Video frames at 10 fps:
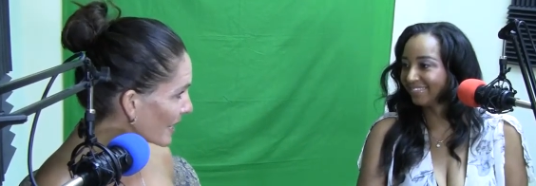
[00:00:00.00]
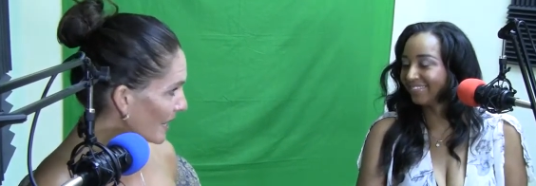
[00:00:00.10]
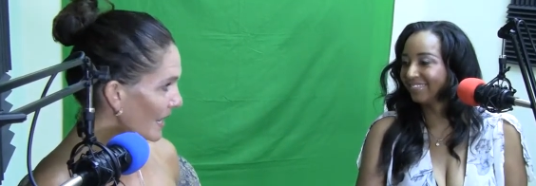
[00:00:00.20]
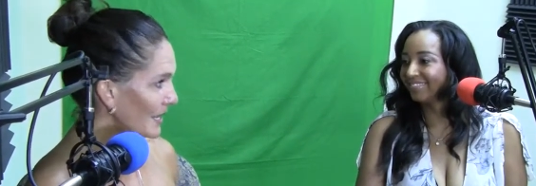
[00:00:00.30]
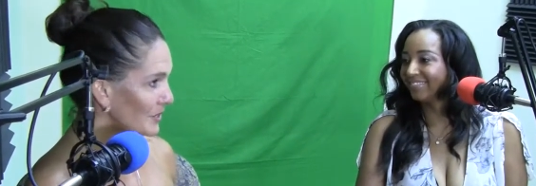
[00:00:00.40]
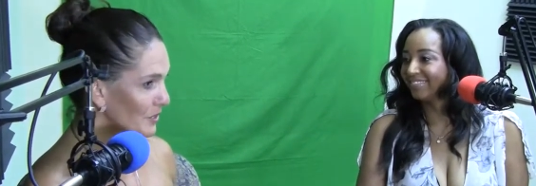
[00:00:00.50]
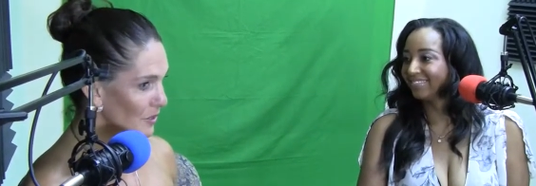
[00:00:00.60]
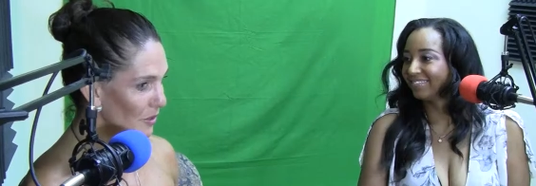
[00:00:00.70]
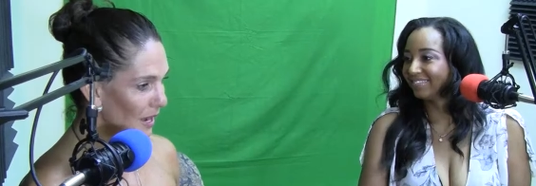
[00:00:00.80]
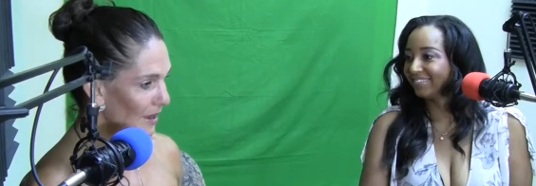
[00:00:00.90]
Speaker 1: And, you
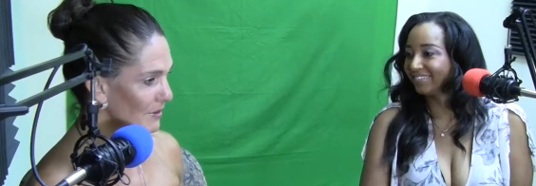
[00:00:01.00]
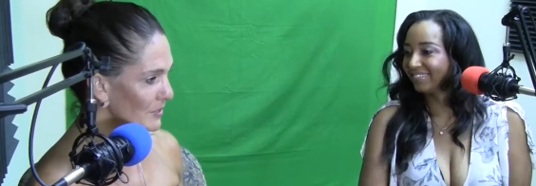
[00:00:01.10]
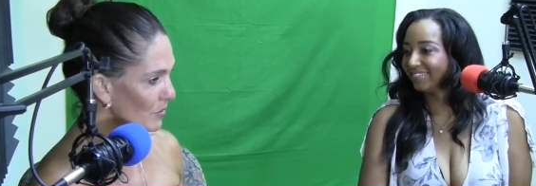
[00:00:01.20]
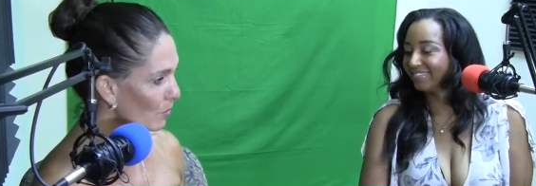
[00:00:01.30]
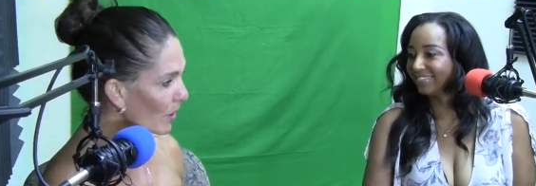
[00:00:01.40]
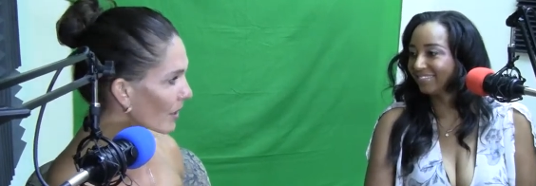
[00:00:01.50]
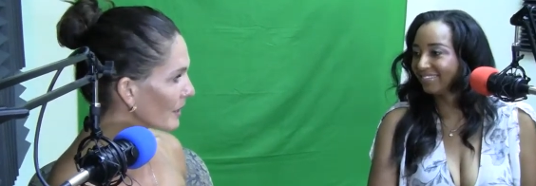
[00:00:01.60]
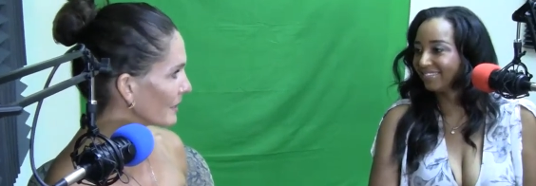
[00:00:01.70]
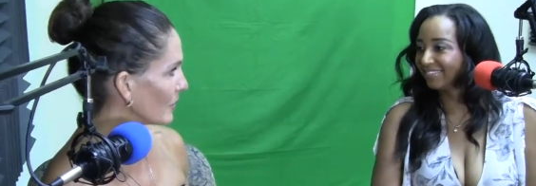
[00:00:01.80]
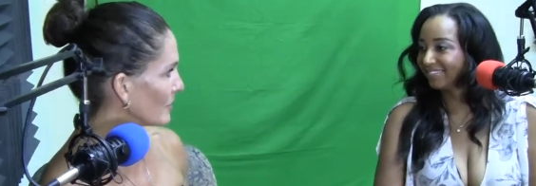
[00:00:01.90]
know, having to work
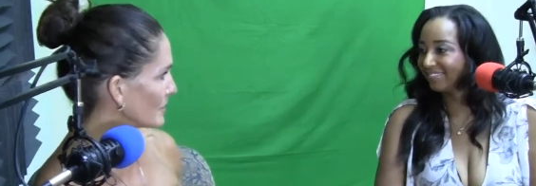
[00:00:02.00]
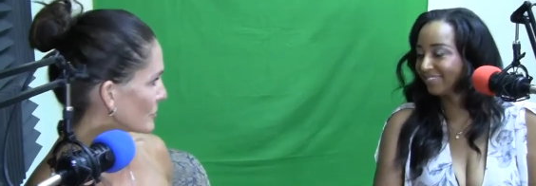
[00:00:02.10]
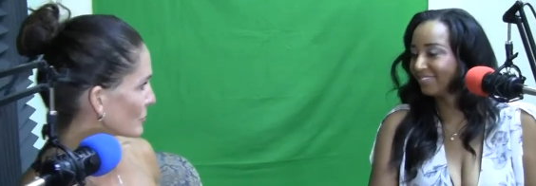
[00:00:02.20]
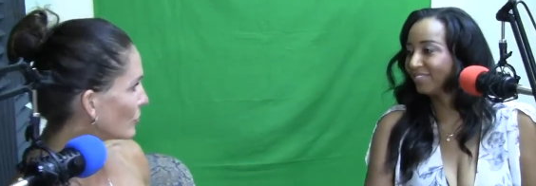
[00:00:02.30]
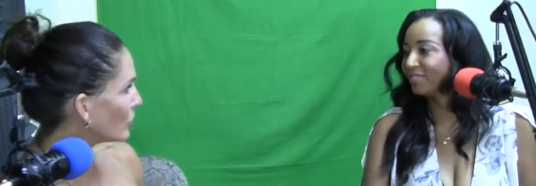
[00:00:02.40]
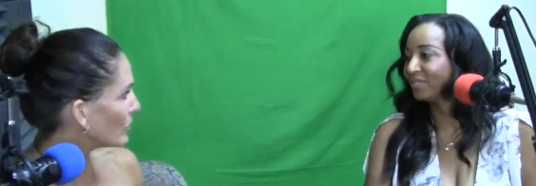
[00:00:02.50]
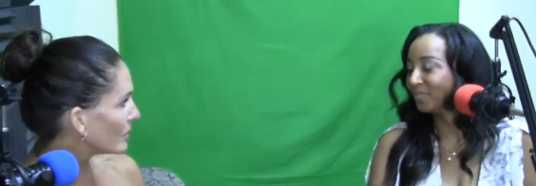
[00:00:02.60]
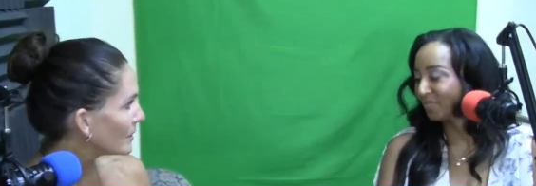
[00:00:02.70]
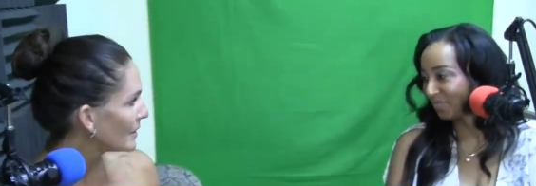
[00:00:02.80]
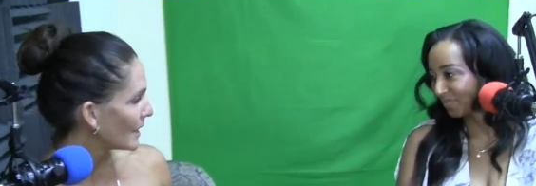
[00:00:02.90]
and going to
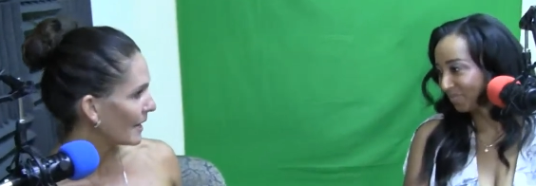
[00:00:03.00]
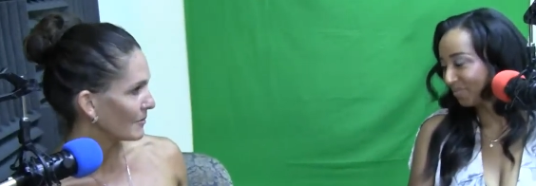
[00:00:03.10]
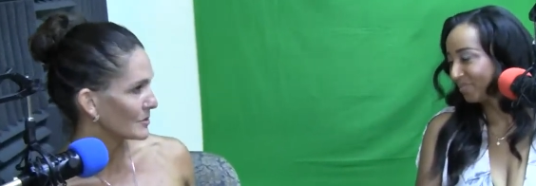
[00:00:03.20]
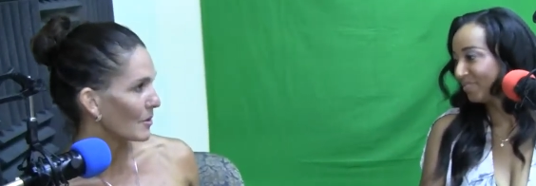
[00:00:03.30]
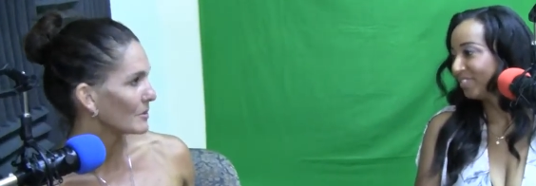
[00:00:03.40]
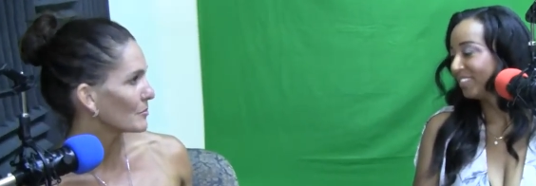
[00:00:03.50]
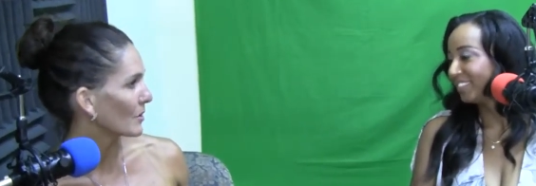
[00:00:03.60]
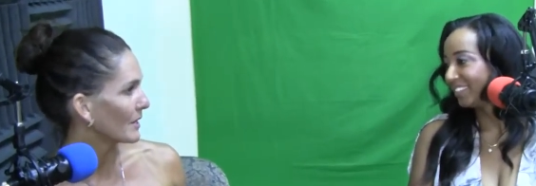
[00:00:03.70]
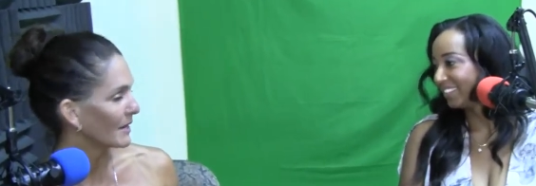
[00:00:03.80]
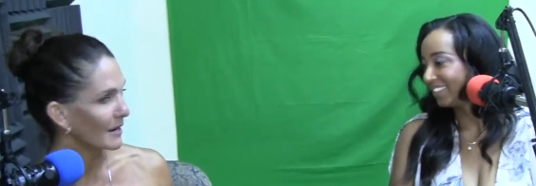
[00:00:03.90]
school. I was always
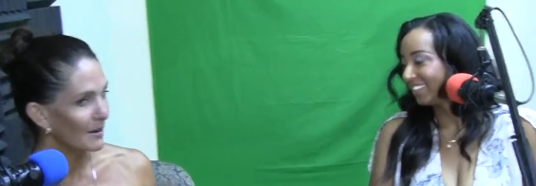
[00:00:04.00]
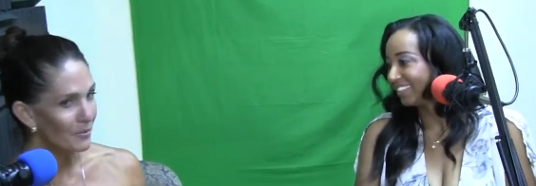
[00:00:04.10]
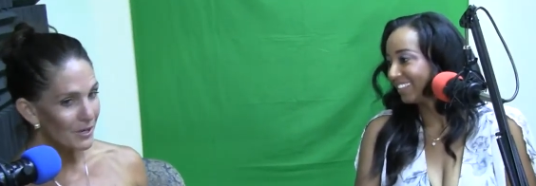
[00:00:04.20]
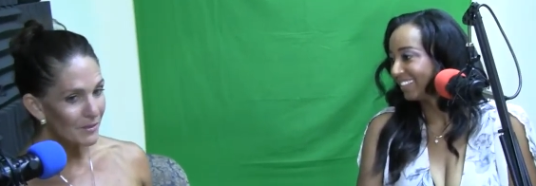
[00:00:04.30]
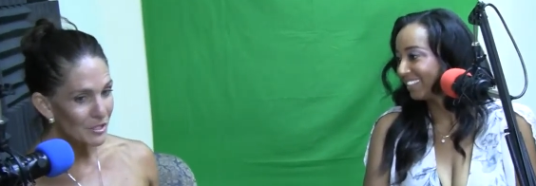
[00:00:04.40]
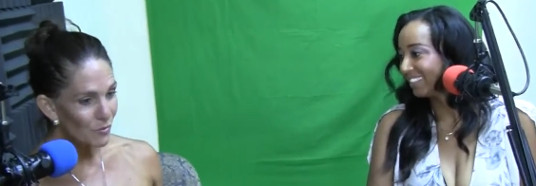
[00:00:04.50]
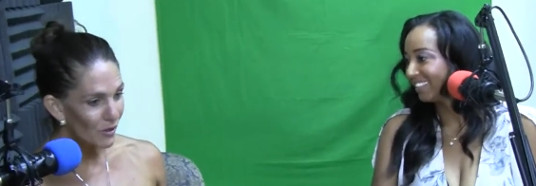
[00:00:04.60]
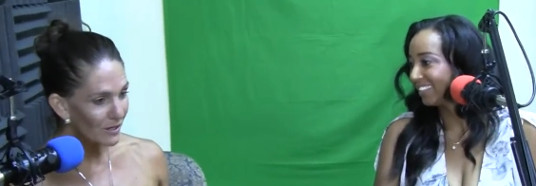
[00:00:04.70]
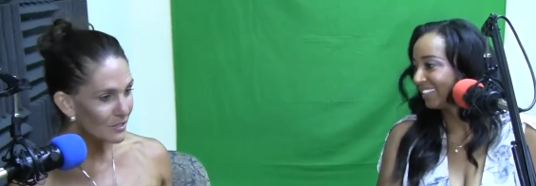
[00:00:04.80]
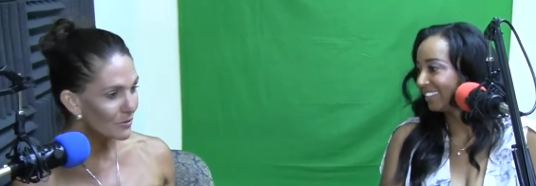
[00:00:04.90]
working, I pretty much
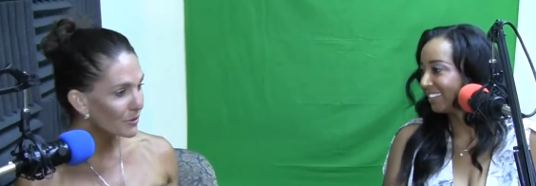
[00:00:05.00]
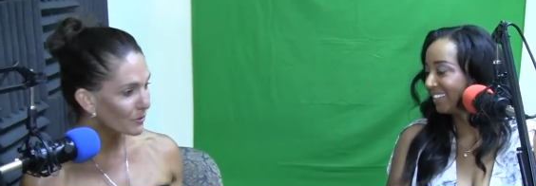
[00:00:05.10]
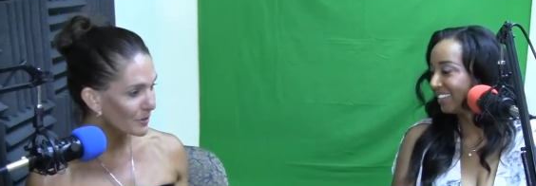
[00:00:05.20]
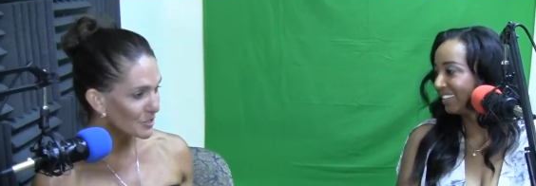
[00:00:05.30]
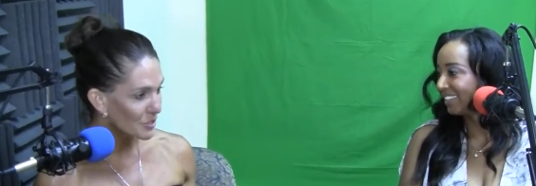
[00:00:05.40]
worked two to three